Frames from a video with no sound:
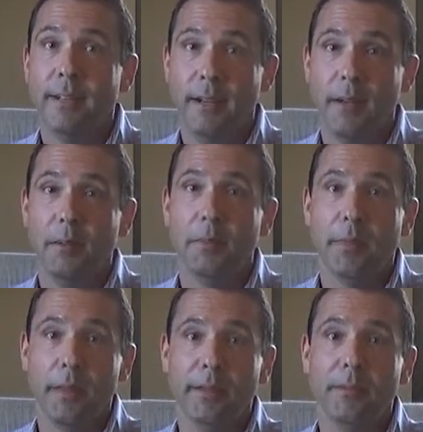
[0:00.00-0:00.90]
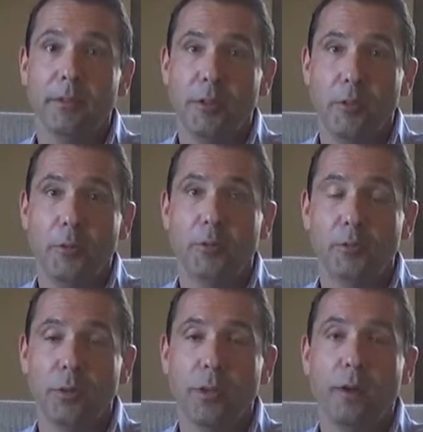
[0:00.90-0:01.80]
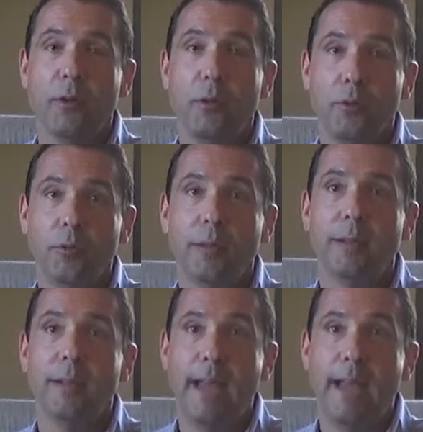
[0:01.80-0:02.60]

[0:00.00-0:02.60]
That it was really our own